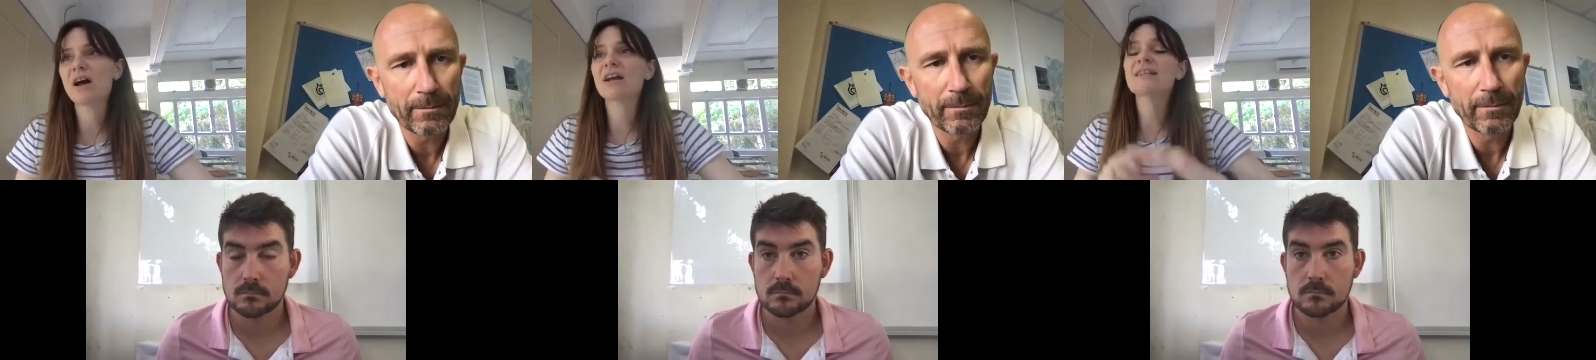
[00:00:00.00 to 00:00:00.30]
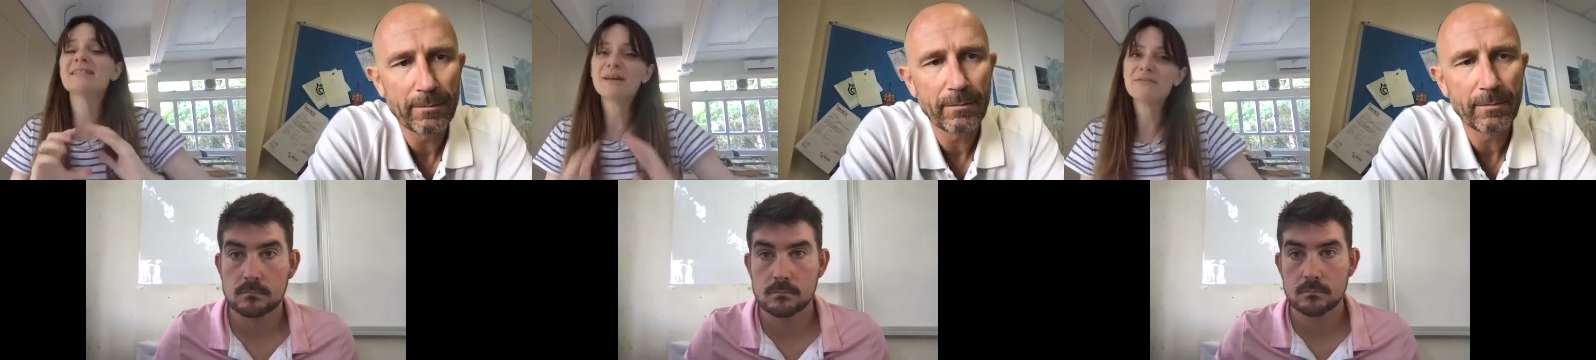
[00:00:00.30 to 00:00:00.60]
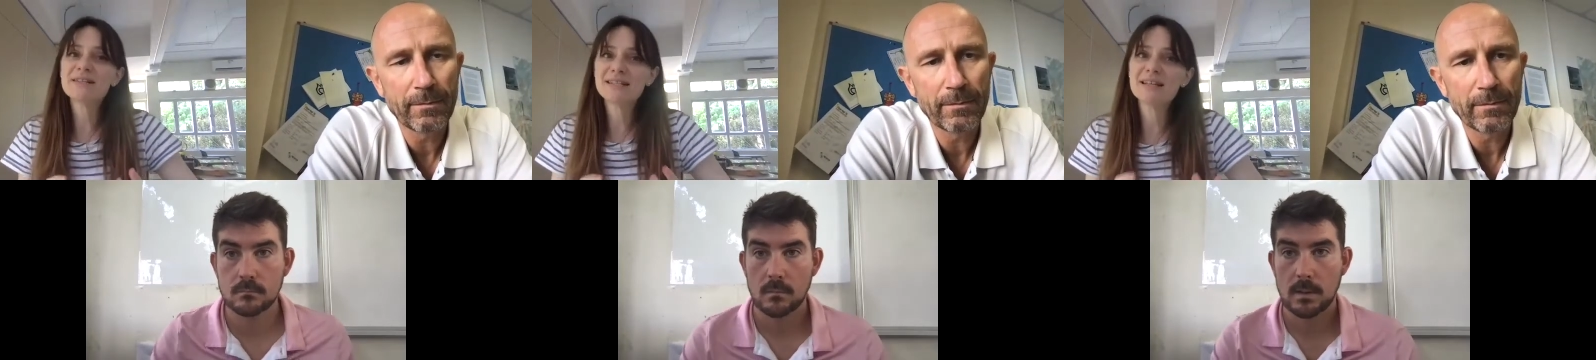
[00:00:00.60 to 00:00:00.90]
Speaker 1: you can
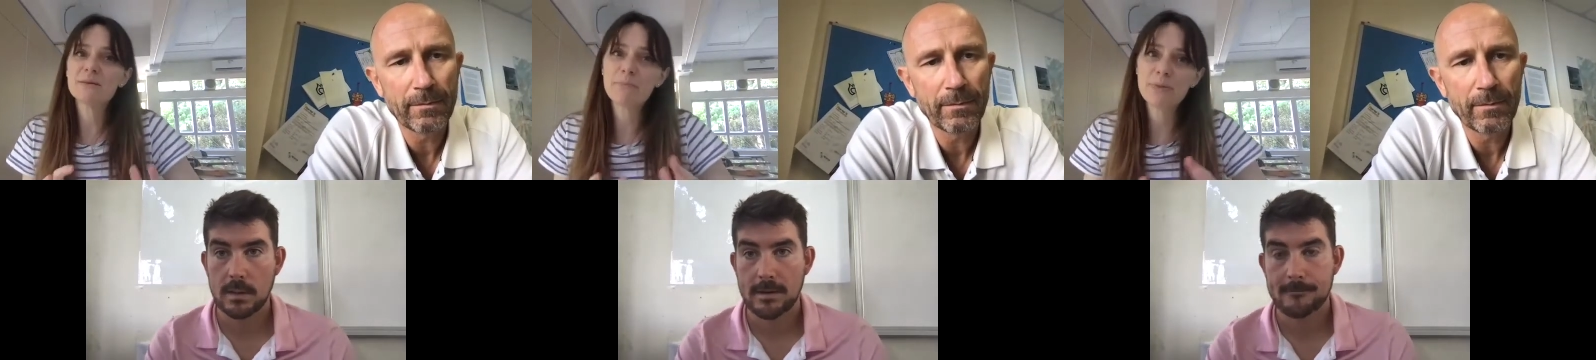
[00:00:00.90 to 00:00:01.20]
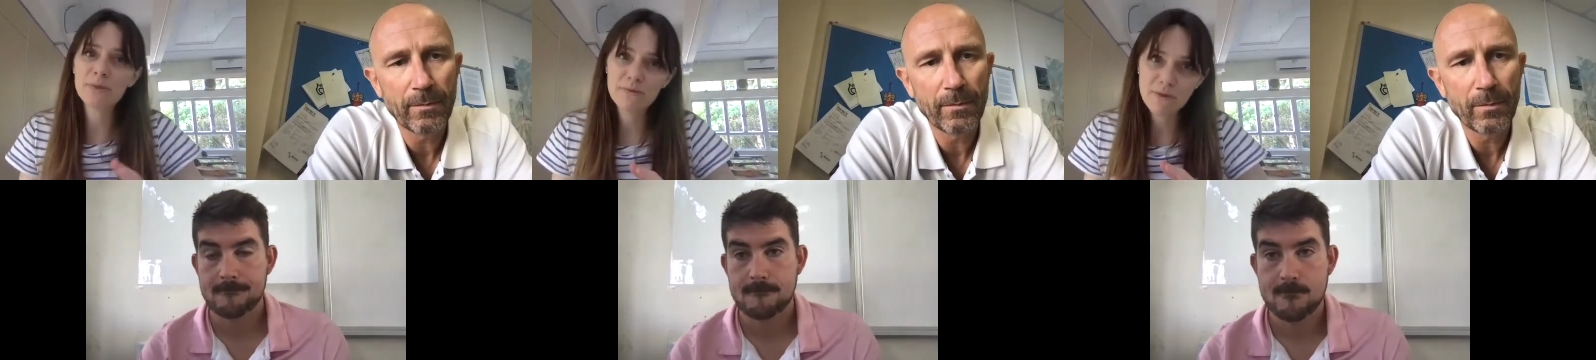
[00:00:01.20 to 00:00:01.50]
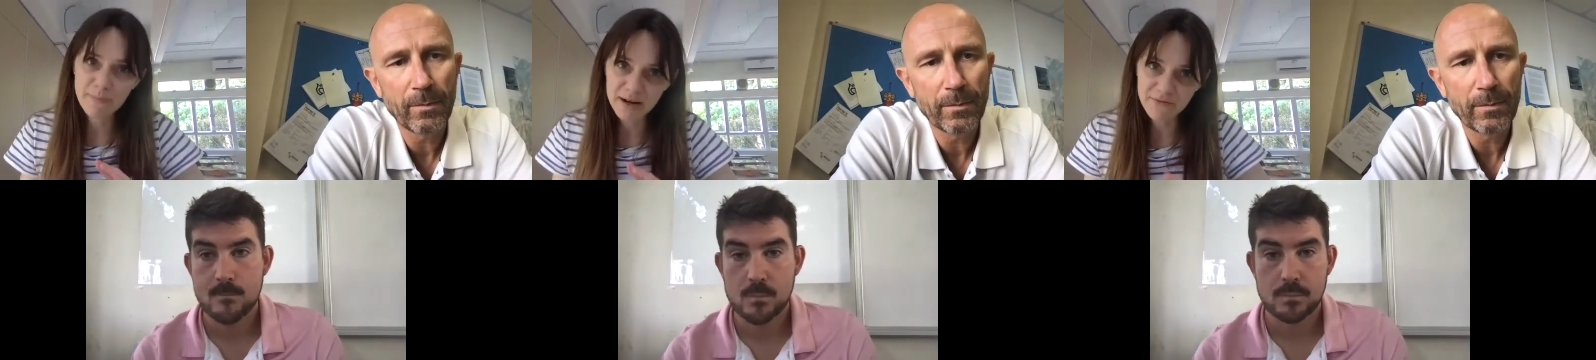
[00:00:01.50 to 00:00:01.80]
definitely see the,
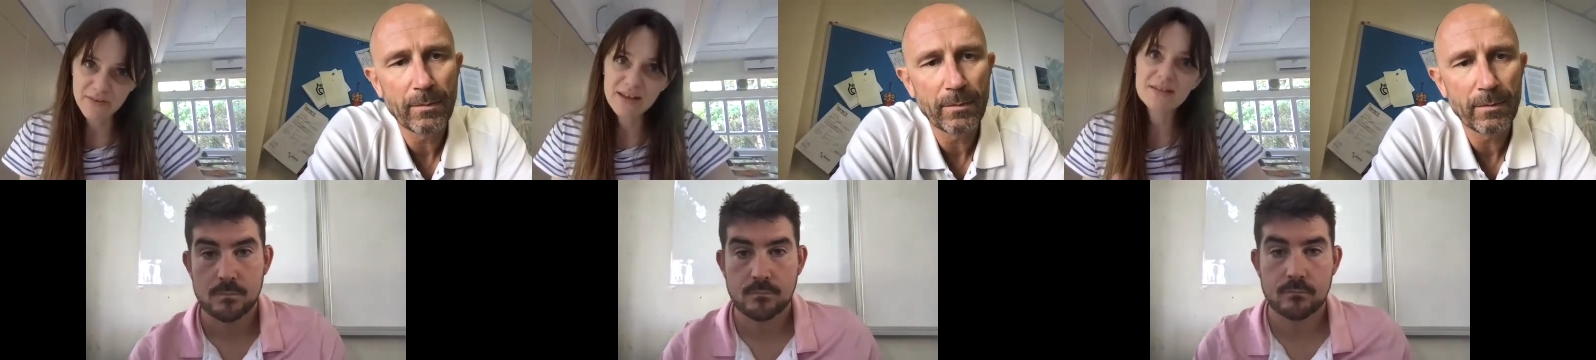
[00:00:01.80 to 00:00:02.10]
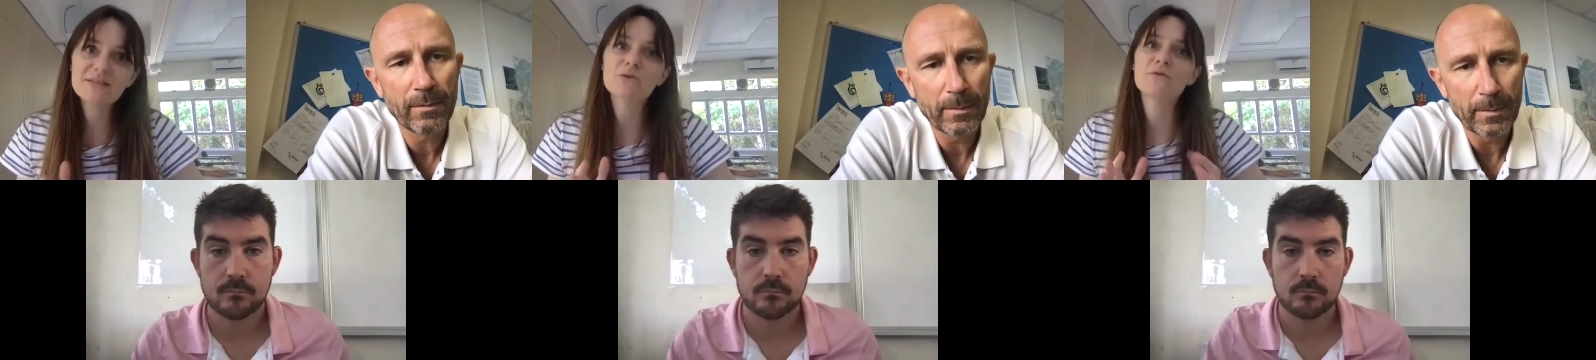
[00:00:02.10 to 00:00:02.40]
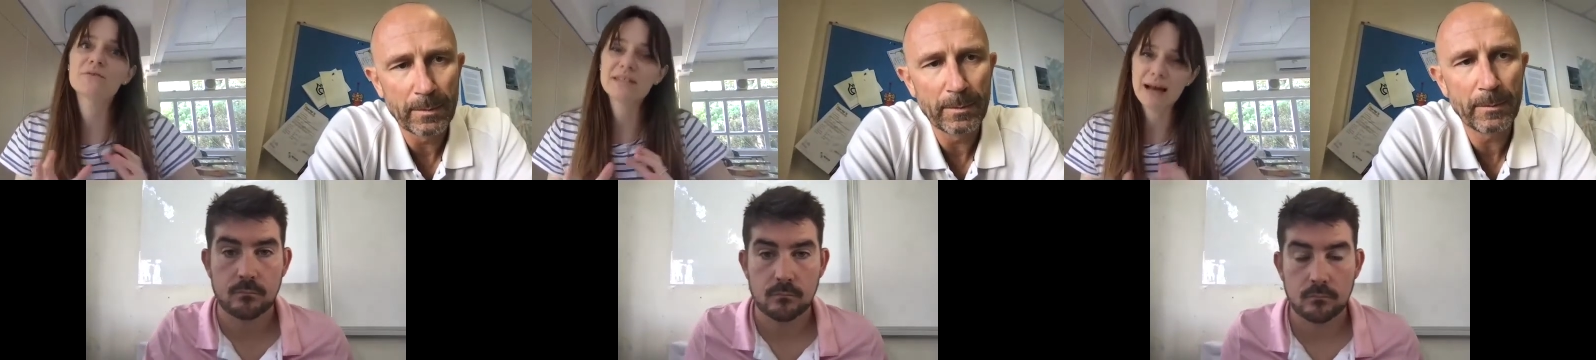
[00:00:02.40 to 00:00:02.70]
benefits
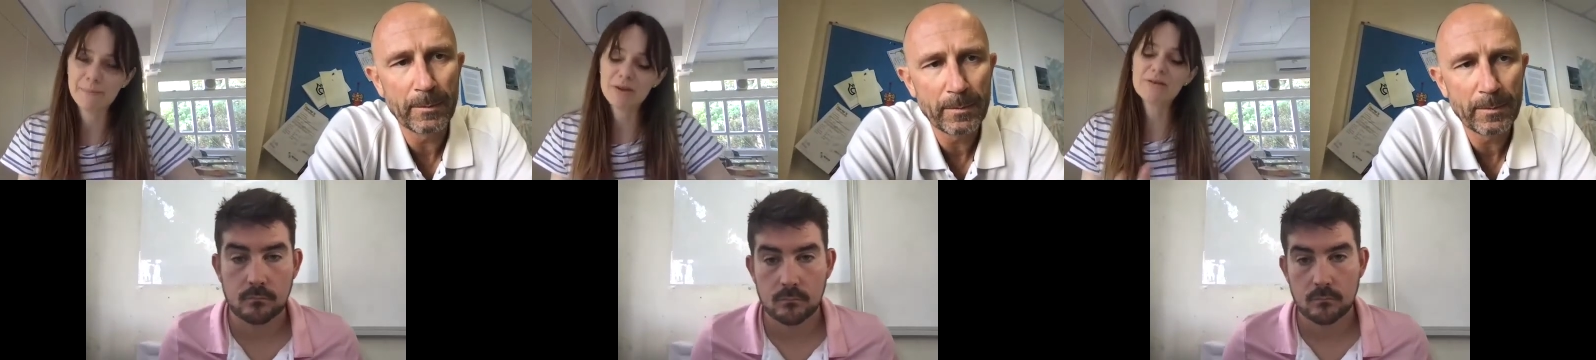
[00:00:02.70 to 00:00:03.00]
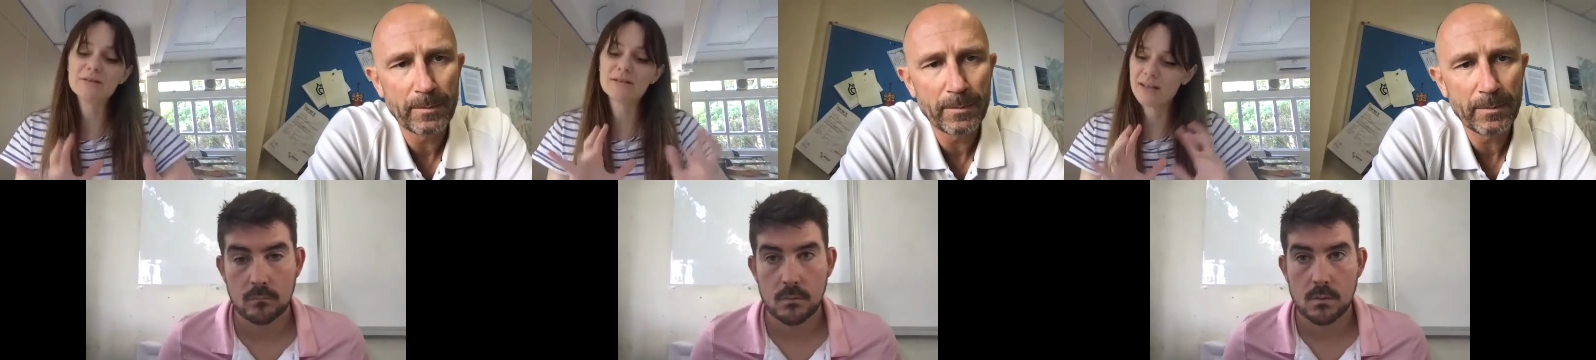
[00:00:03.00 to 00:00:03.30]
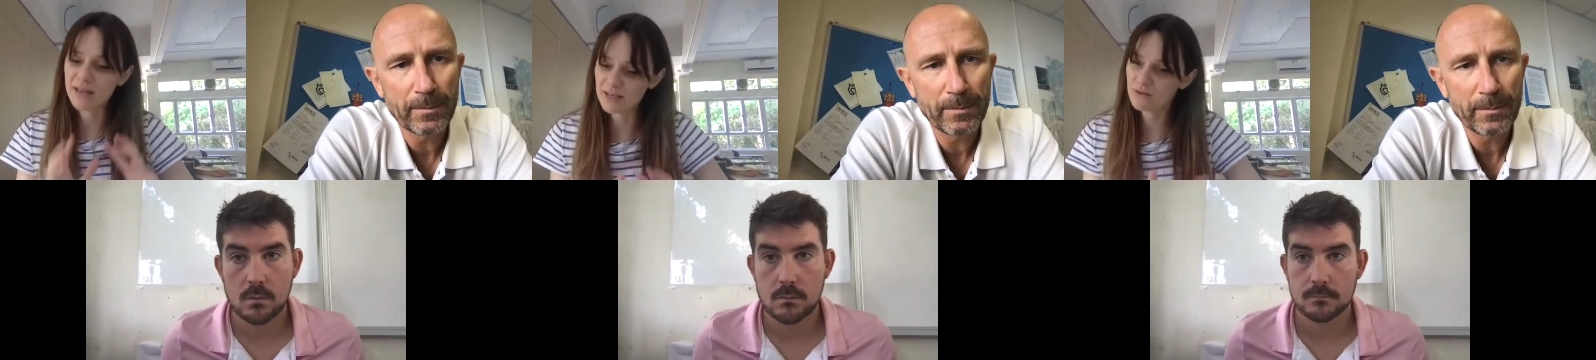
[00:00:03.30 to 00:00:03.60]
of mm. and
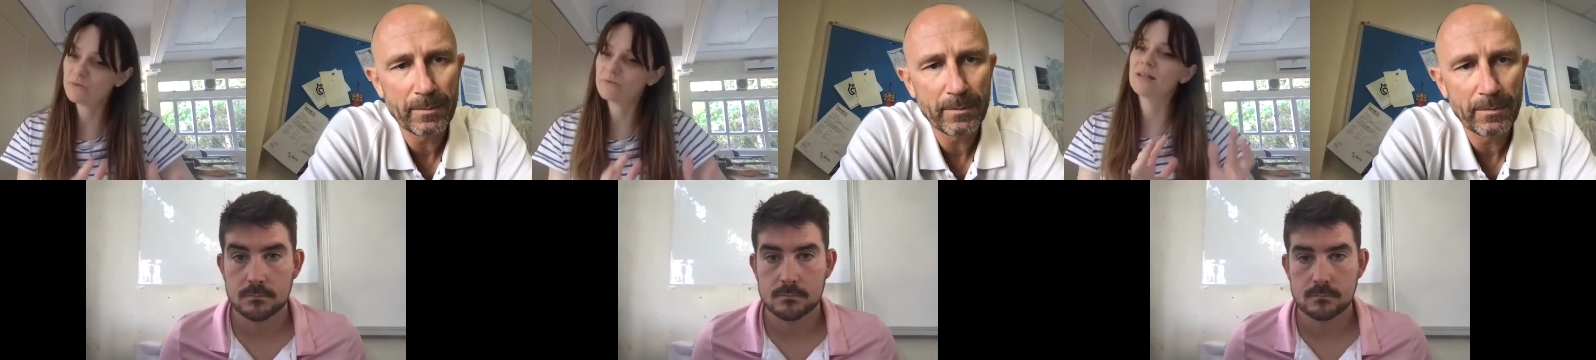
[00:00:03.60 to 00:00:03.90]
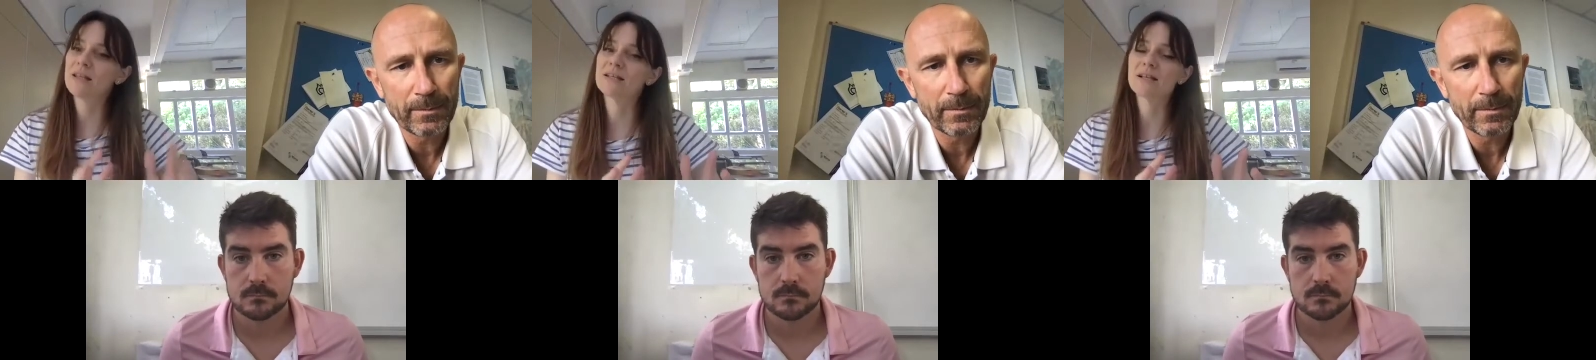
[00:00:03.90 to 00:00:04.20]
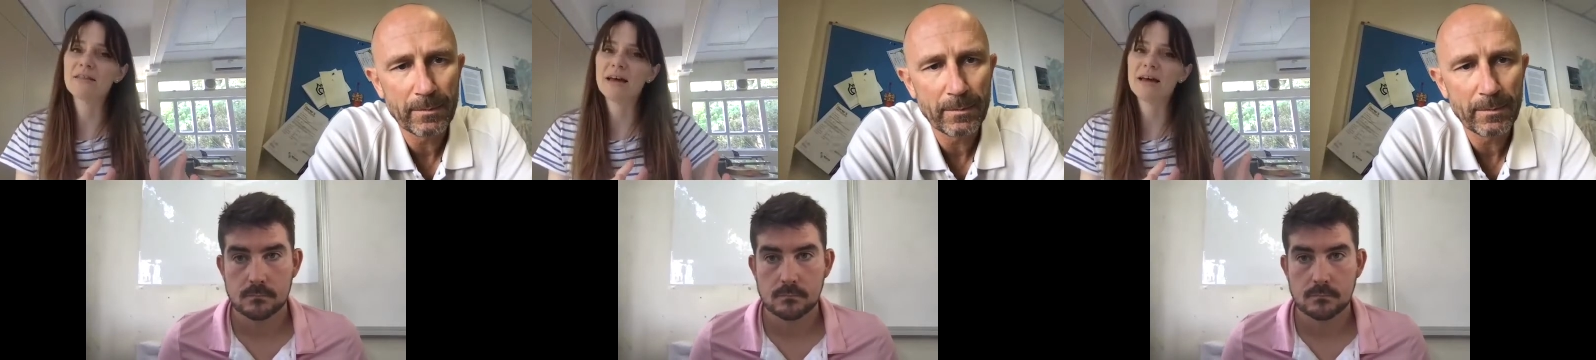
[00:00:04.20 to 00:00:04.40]
things like